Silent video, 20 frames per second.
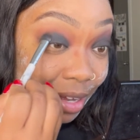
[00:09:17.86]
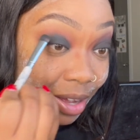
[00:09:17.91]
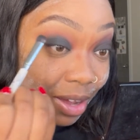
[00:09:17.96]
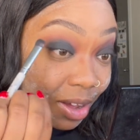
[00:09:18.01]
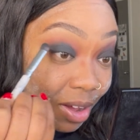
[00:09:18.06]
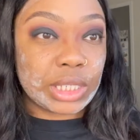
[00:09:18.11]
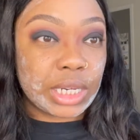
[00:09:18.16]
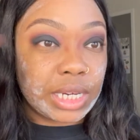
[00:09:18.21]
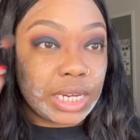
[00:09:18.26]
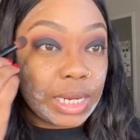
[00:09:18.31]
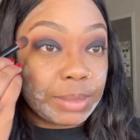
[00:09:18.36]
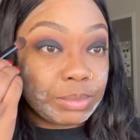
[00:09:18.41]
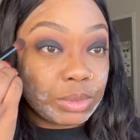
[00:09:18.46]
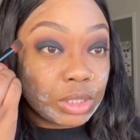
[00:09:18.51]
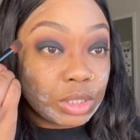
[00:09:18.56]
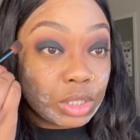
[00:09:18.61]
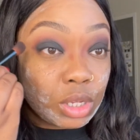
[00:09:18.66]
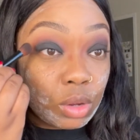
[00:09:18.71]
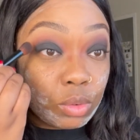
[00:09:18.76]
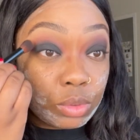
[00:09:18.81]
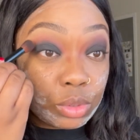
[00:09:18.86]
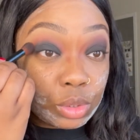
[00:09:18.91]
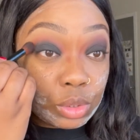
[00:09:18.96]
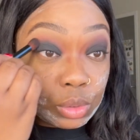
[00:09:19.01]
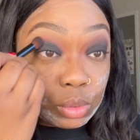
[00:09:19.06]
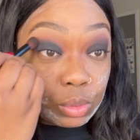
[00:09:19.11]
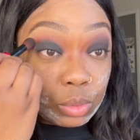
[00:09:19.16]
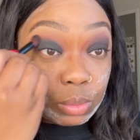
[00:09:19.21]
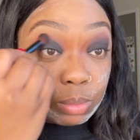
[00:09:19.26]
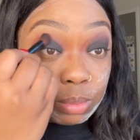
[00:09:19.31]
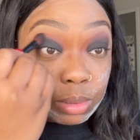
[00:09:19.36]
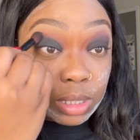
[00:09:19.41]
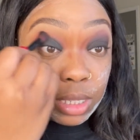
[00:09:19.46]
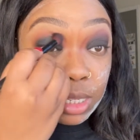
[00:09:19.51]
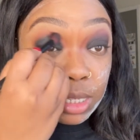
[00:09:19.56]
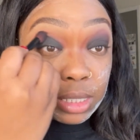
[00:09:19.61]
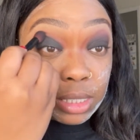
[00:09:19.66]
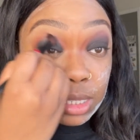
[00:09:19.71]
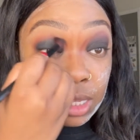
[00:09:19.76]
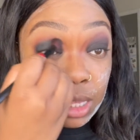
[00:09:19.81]
and I'm just going to
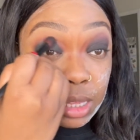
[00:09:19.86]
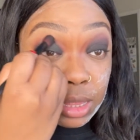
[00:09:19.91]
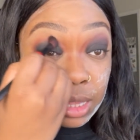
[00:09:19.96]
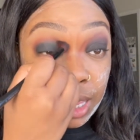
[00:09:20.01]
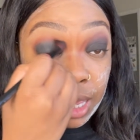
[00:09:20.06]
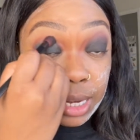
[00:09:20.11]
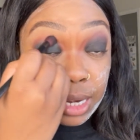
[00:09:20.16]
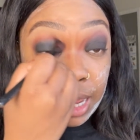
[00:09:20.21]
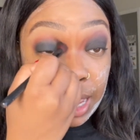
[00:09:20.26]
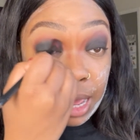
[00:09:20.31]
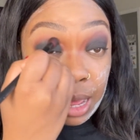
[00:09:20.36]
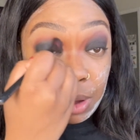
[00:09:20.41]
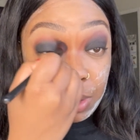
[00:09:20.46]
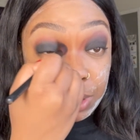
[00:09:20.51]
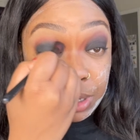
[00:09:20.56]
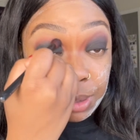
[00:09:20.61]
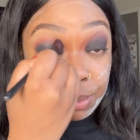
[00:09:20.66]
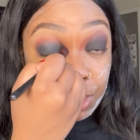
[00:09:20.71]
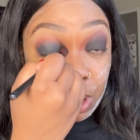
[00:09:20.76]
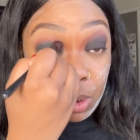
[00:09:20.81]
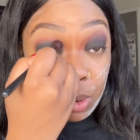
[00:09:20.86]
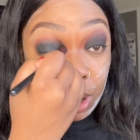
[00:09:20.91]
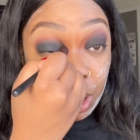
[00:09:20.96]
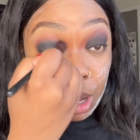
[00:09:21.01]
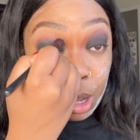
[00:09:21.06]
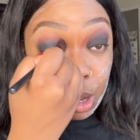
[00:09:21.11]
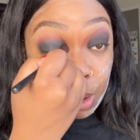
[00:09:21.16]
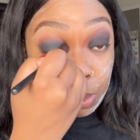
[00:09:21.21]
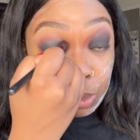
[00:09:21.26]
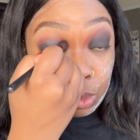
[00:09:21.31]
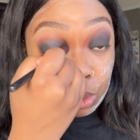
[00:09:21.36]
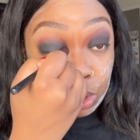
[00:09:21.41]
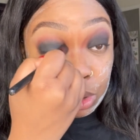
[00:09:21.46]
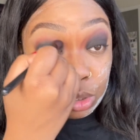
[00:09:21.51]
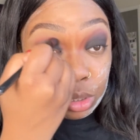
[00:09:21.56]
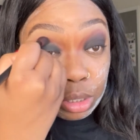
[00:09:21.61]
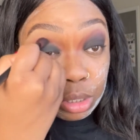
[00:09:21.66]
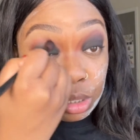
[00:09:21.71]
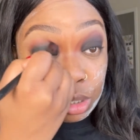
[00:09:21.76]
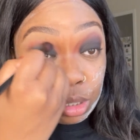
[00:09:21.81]
blend that out, and I'm going upward.
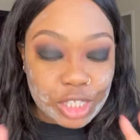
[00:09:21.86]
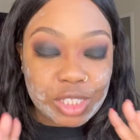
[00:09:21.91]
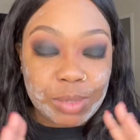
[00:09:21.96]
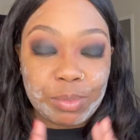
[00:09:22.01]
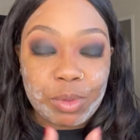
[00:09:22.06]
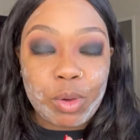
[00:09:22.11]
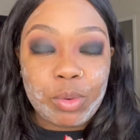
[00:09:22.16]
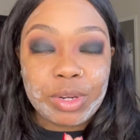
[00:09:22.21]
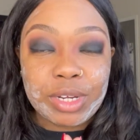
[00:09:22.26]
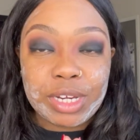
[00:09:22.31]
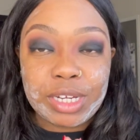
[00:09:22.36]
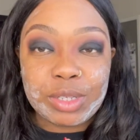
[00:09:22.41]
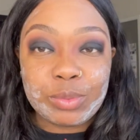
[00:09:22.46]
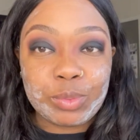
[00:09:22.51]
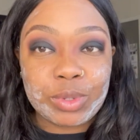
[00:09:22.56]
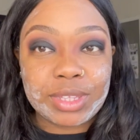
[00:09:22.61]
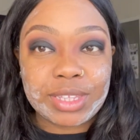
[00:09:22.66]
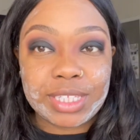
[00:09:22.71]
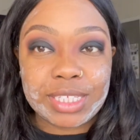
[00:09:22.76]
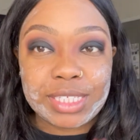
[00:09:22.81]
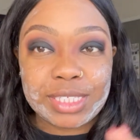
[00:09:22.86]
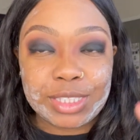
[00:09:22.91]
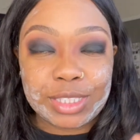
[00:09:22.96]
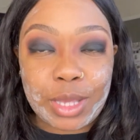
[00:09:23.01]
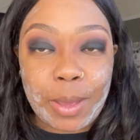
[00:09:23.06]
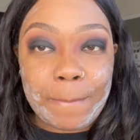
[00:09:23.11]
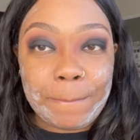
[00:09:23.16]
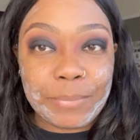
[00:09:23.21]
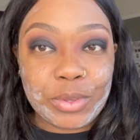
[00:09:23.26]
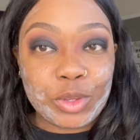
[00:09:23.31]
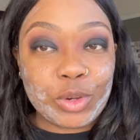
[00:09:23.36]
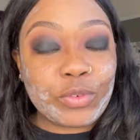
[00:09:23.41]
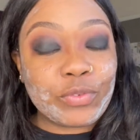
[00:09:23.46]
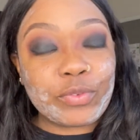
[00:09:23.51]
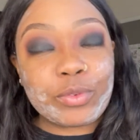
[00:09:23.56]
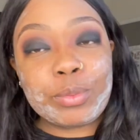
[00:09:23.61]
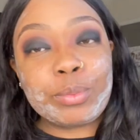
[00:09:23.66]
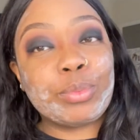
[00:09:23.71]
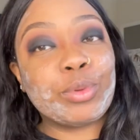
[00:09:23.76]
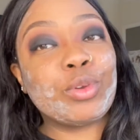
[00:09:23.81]
So I'm going in with these
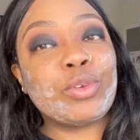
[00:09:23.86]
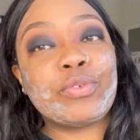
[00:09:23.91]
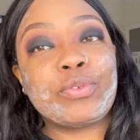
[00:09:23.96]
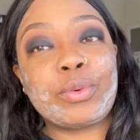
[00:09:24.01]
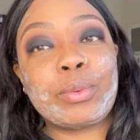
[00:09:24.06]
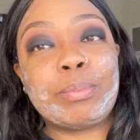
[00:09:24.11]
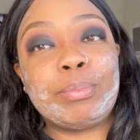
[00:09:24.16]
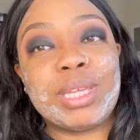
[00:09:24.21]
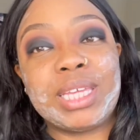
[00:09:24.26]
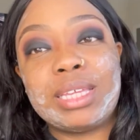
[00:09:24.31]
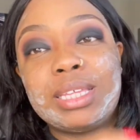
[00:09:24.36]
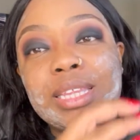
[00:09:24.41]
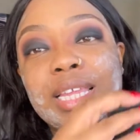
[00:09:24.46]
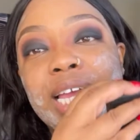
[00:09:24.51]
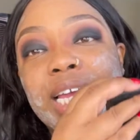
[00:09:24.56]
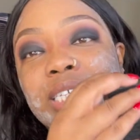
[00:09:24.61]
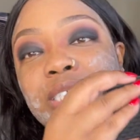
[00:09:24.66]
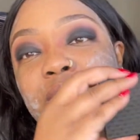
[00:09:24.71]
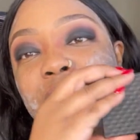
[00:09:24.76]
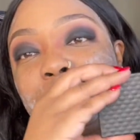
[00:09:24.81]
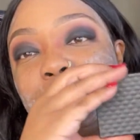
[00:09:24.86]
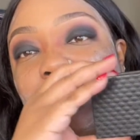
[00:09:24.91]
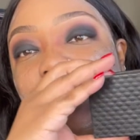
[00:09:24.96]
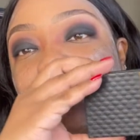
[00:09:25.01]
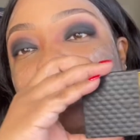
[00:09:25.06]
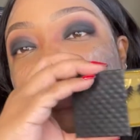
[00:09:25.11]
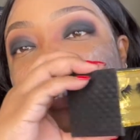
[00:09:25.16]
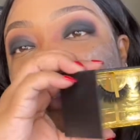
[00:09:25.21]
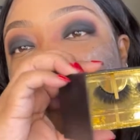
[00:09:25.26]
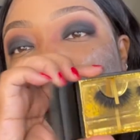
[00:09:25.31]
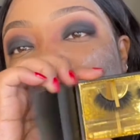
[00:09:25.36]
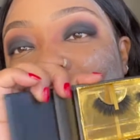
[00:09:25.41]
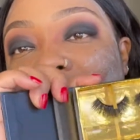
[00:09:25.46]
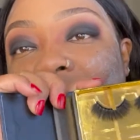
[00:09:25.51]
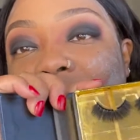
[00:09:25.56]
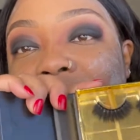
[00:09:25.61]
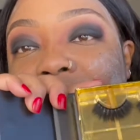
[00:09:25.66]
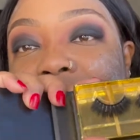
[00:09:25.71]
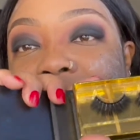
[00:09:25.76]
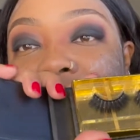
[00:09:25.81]
beautiful big lashes by
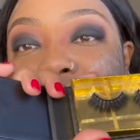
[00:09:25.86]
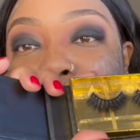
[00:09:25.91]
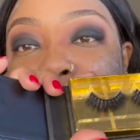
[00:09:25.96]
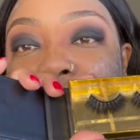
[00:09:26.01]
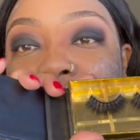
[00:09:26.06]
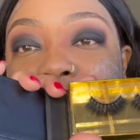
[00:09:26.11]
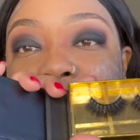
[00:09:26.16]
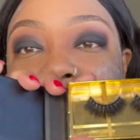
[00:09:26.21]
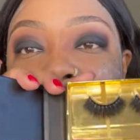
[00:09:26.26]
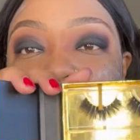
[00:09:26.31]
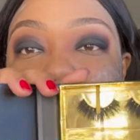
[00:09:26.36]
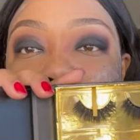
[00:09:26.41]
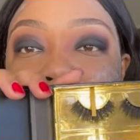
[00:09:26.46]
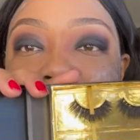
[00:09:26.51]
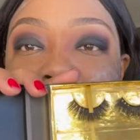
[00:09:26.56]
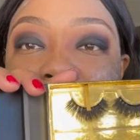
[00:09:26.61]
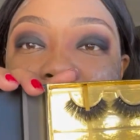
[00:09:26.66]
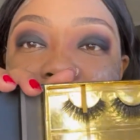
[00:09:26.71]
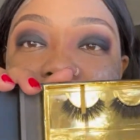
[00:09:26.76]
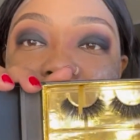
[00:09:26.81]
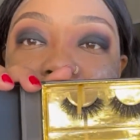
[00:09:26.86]
625 Cosmetics.